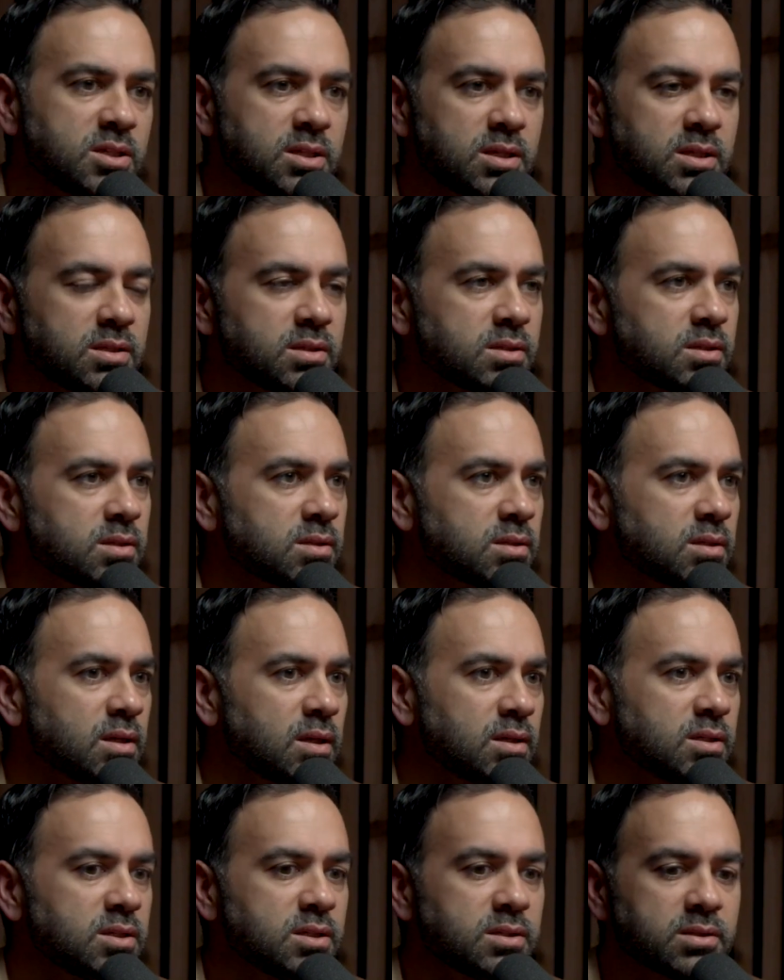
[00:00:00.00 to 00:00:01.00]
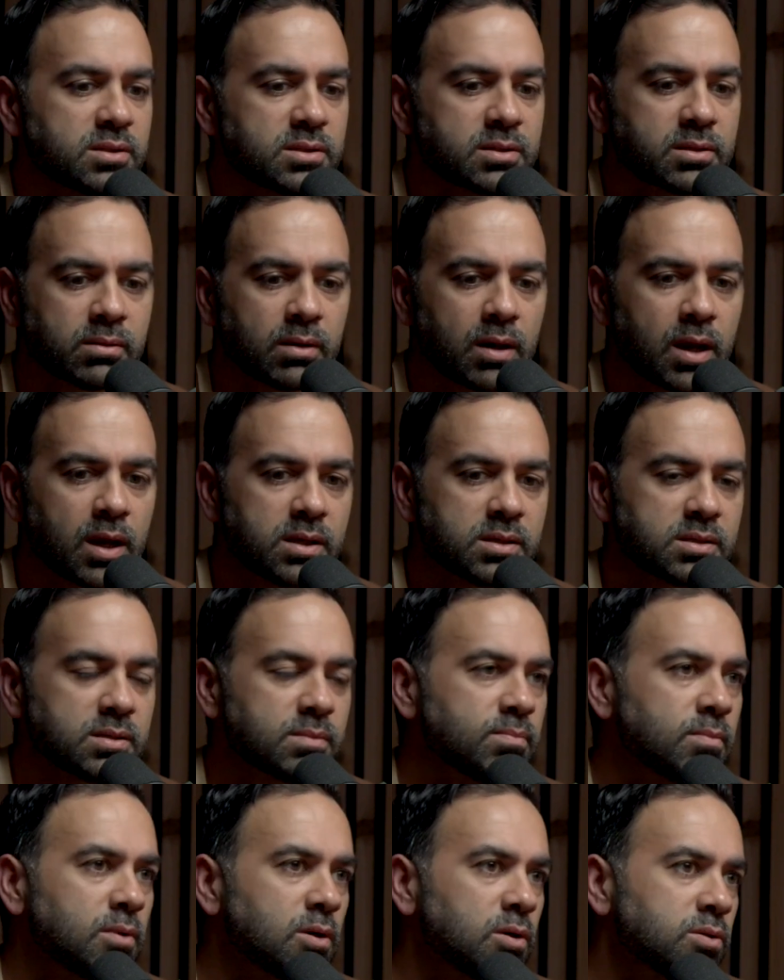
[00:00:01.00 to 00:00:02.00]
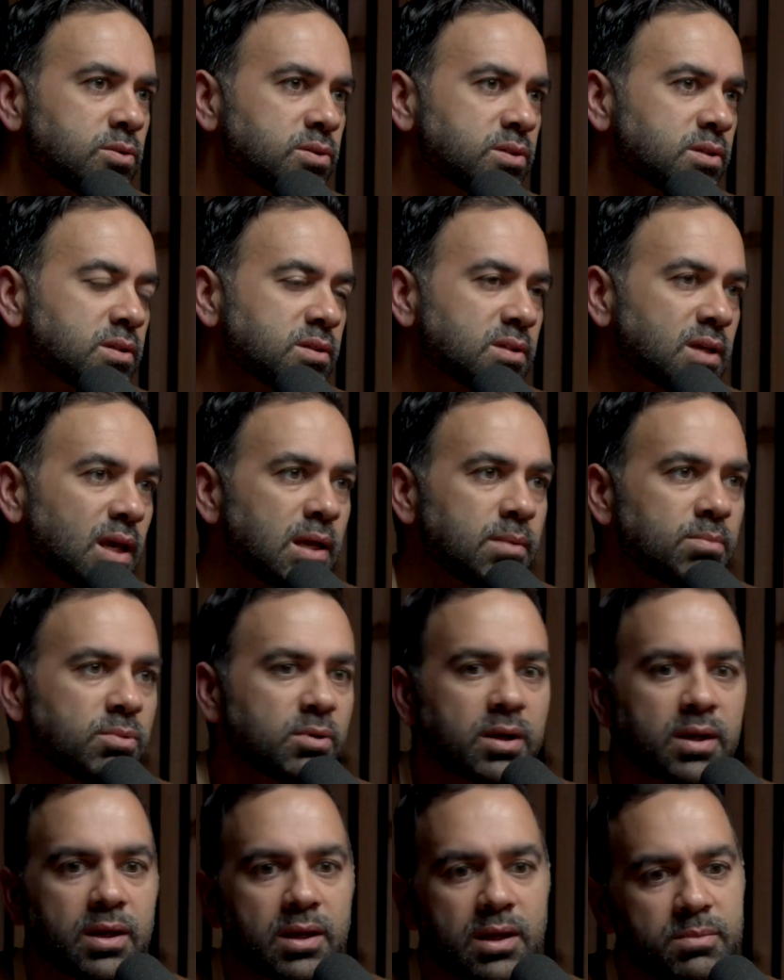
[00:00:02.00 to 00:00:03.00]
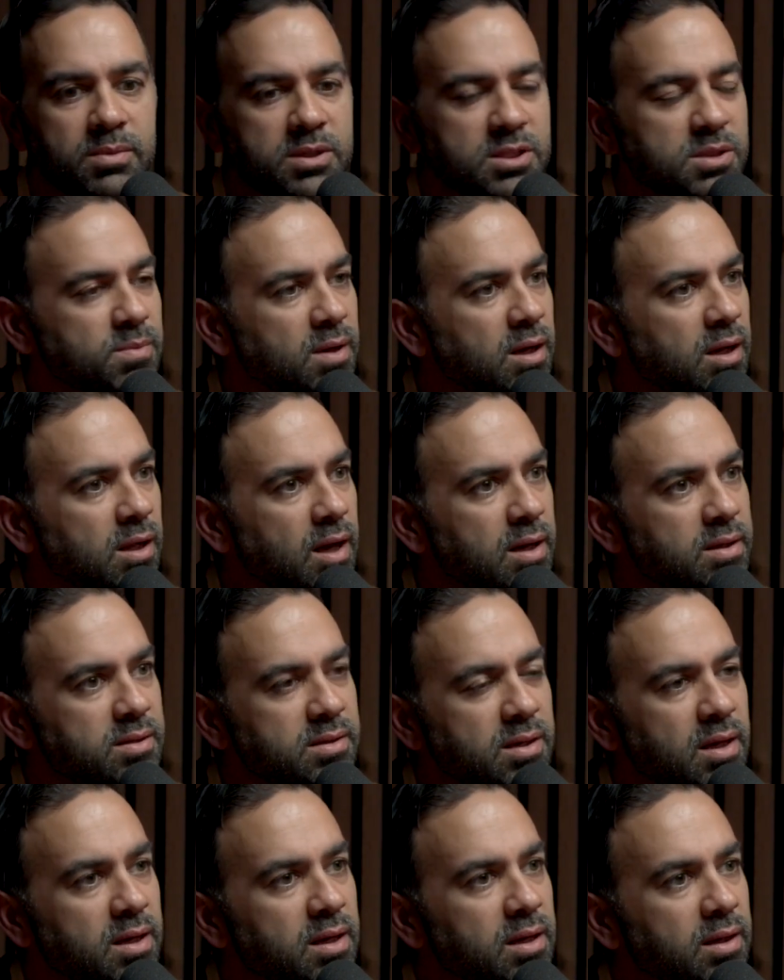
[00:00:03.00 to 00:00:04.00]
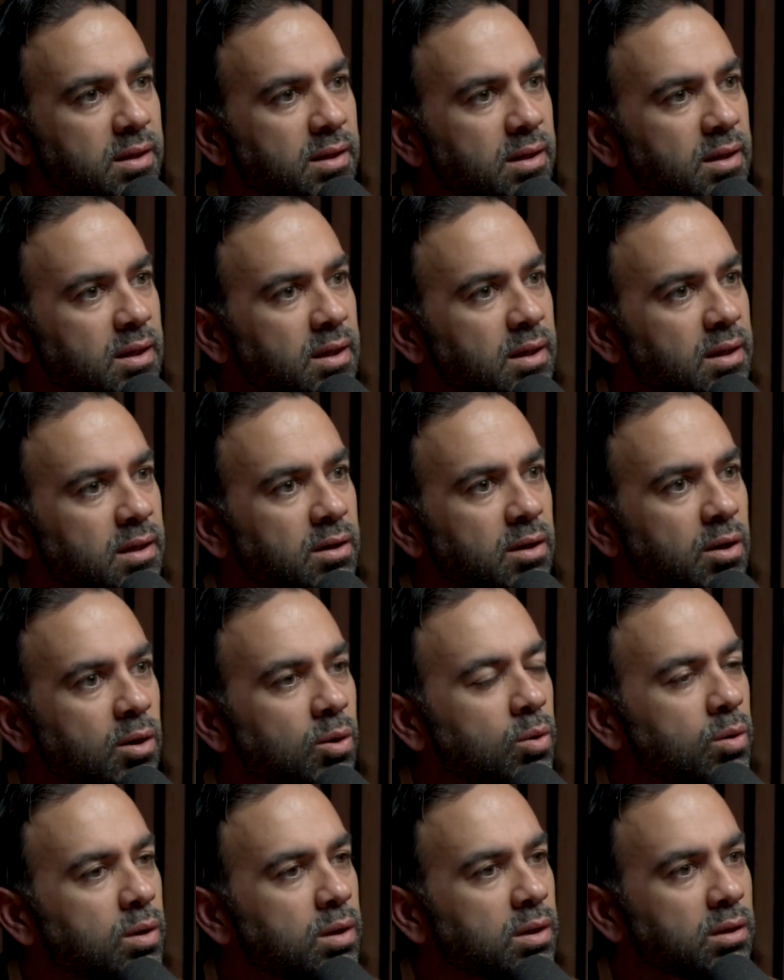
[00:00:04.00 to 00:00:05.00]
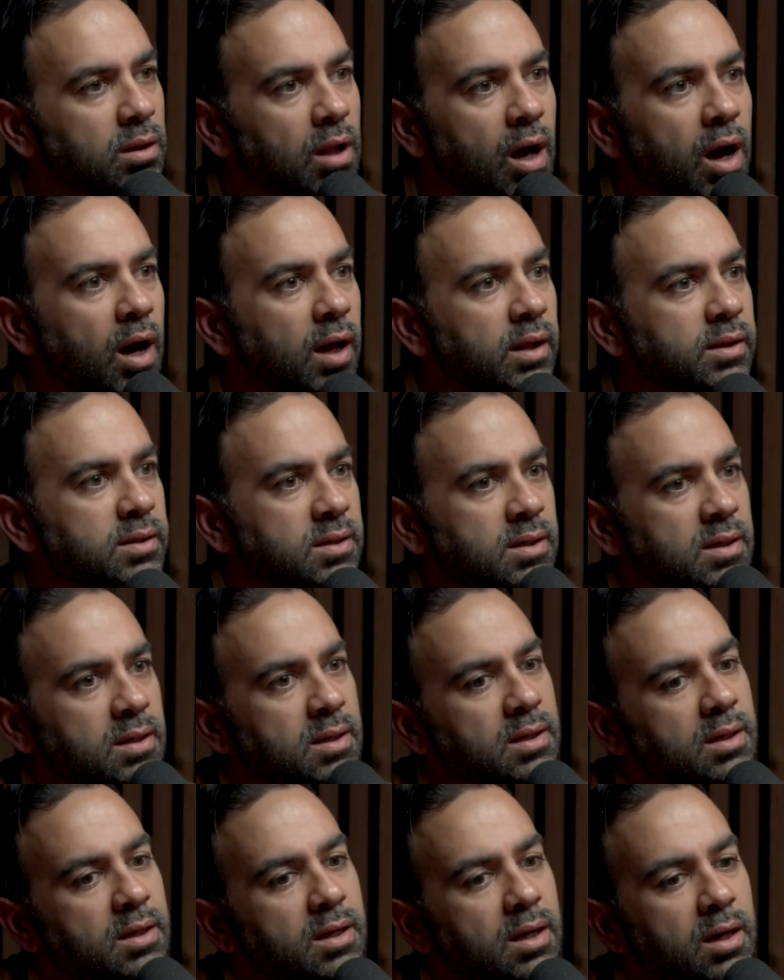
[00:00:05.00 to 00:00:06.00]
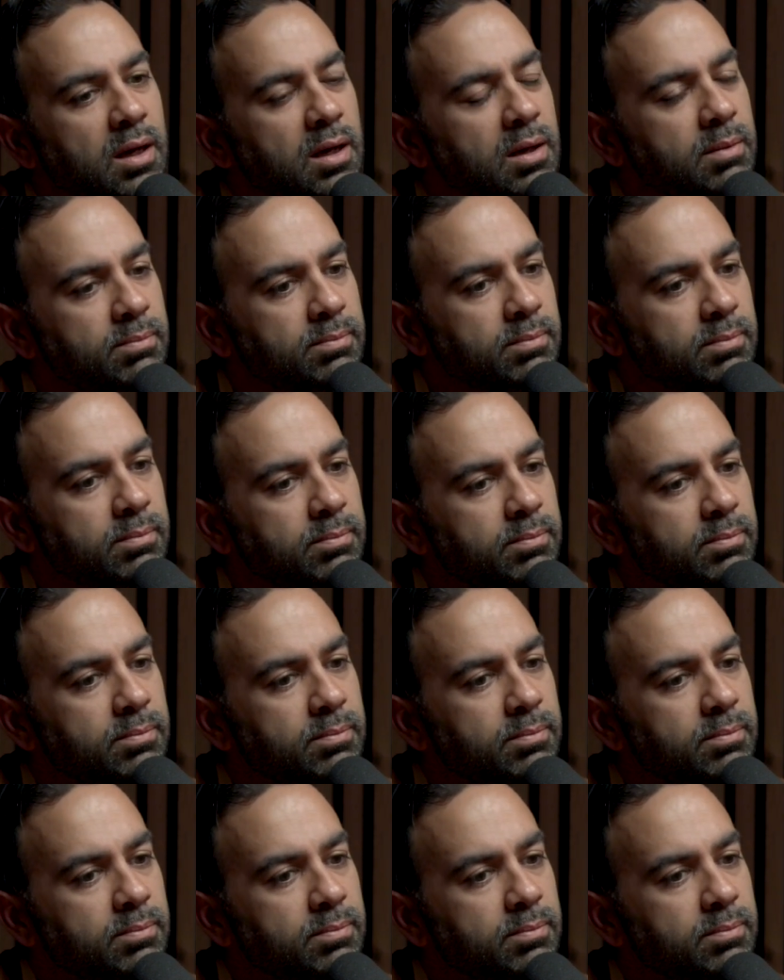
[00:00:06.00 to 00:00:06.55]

Jesus, Jesus Christ, Moses, Abraham, Ishmael, Isaac, Noah, Lot. Um,